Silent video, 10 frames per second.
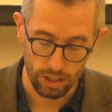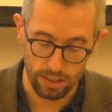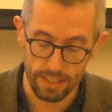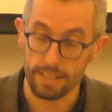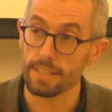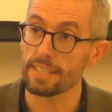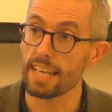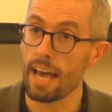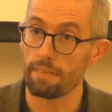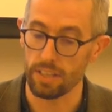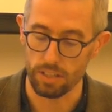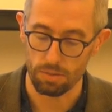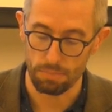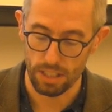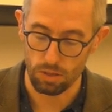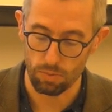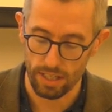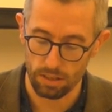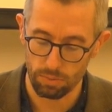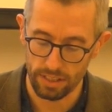Just as the savage must
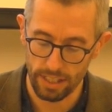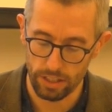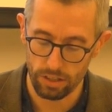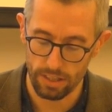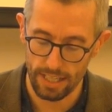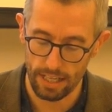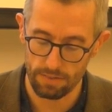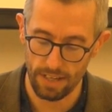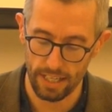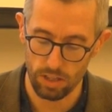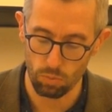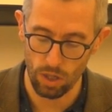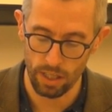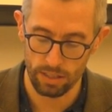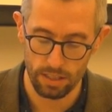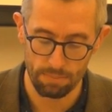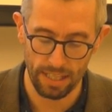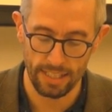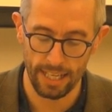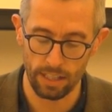wrestle with nature to satisfy his wants, to
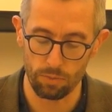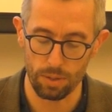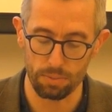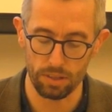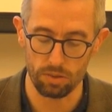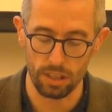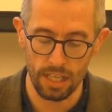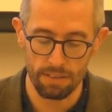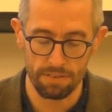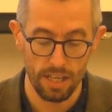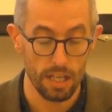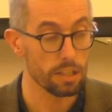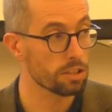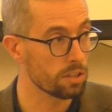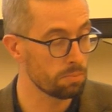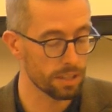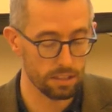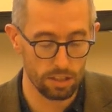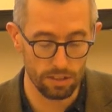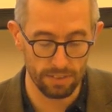maintain and reproduce life, so
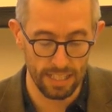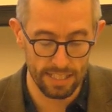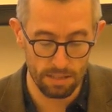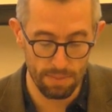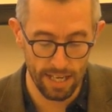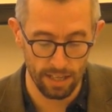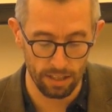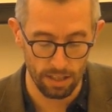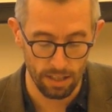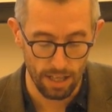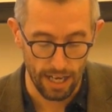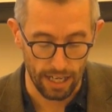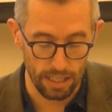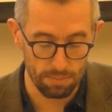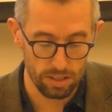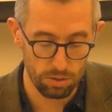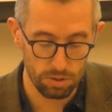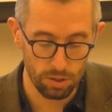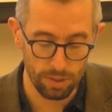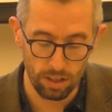must civilized man, and he must do
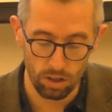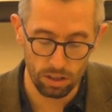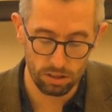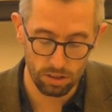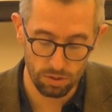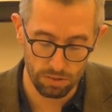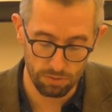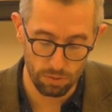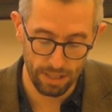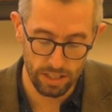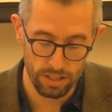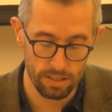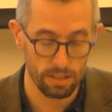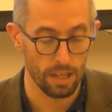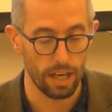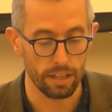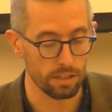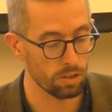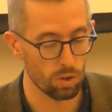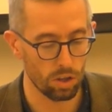so in all social formations and
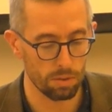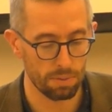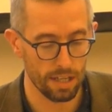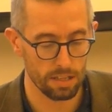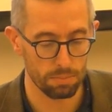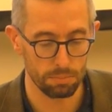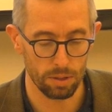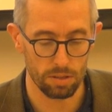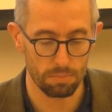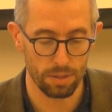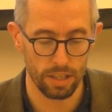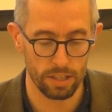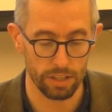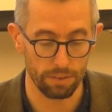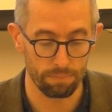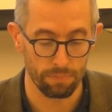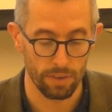under all possible modes of production.